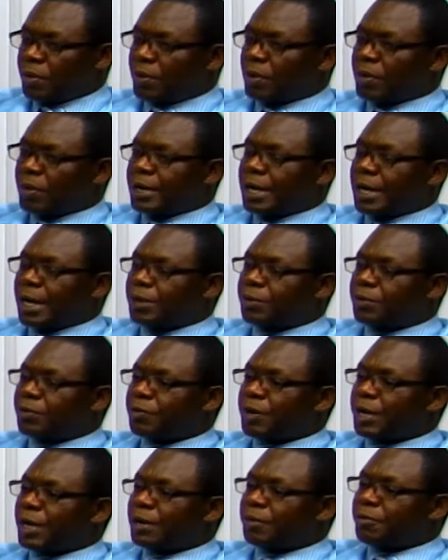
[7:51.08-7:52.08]
or the kind of
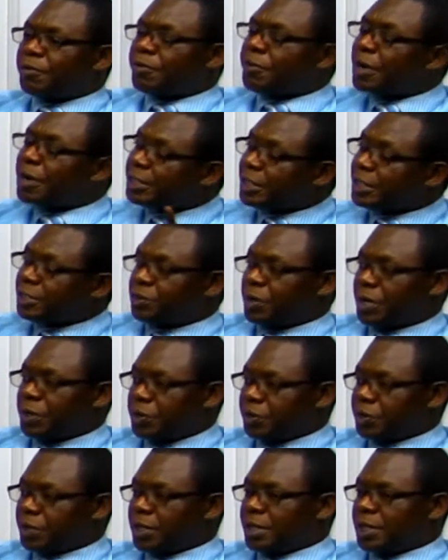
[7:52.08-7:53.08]
phrases you're
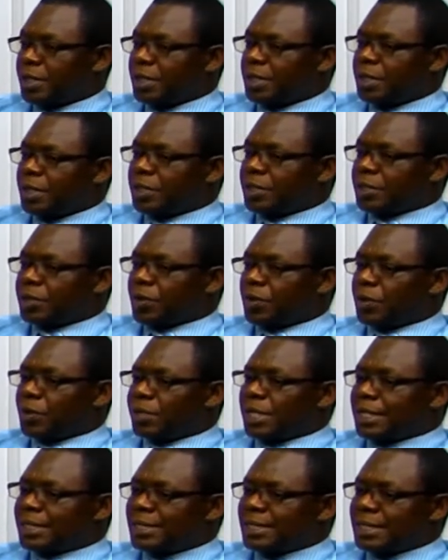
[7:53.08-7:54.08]
using. So
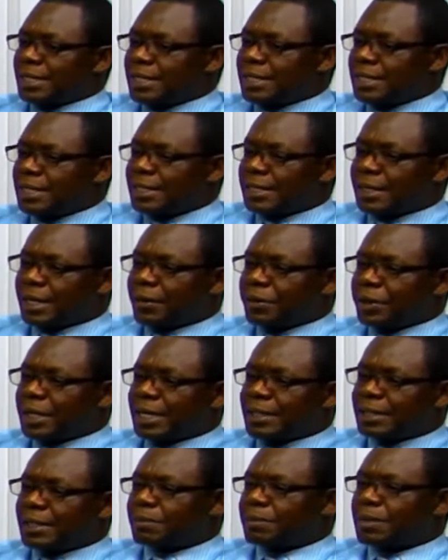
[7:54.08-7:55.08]
there are certain things that are not
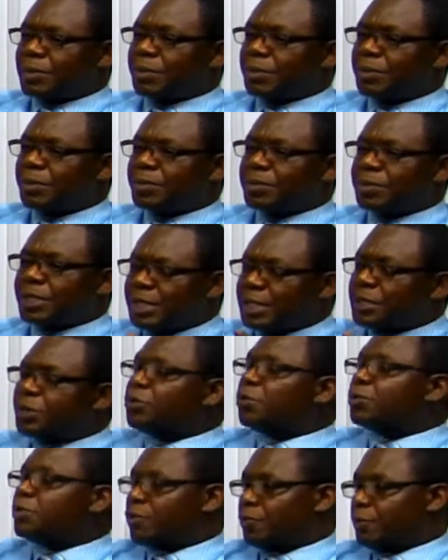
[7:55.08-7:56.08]
acceptable to certain
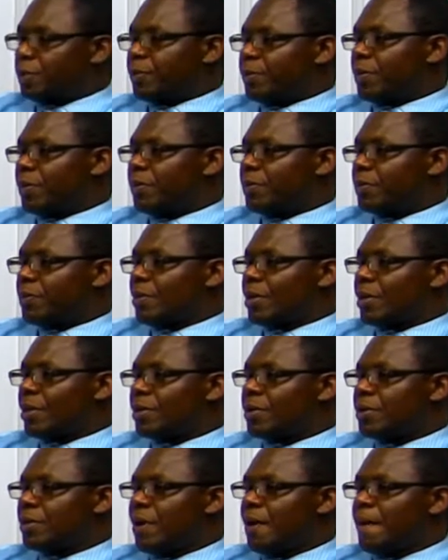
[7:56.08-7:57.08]
groups of people,
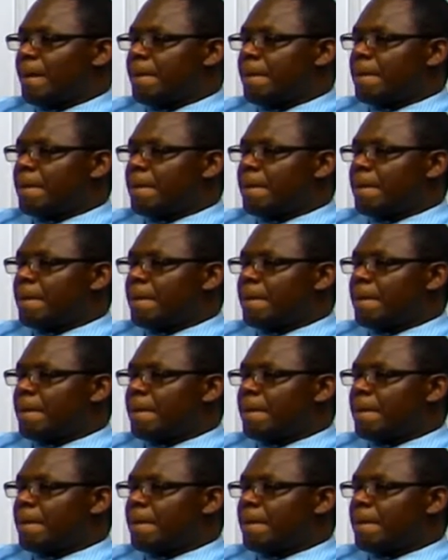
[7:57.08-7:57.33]
you know.